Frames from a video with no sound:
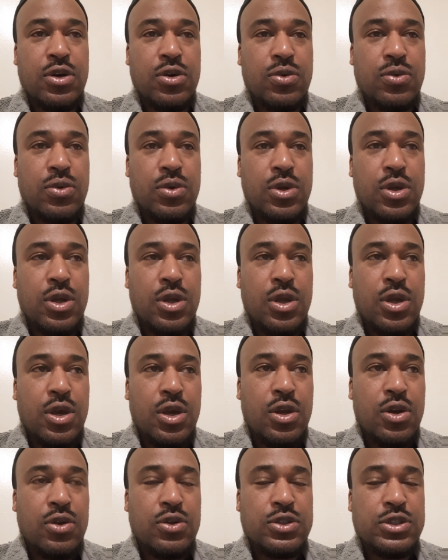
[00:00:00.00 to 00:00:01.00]

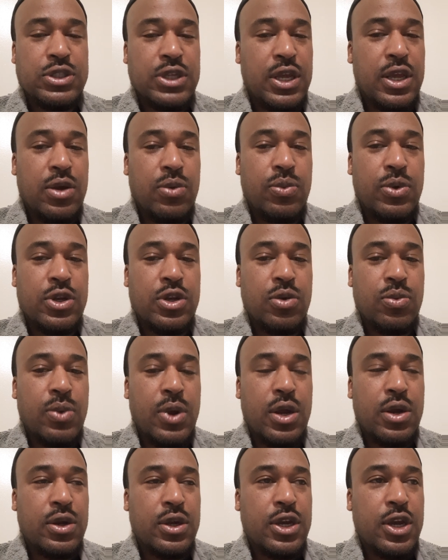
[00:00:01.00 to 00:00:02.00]
you know what I'm saying, with the
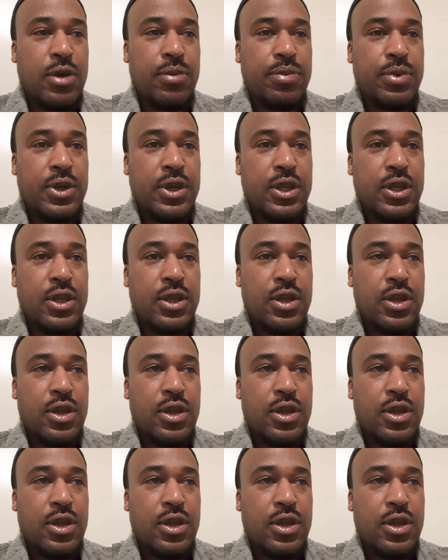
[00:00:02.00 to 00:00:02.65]
record company.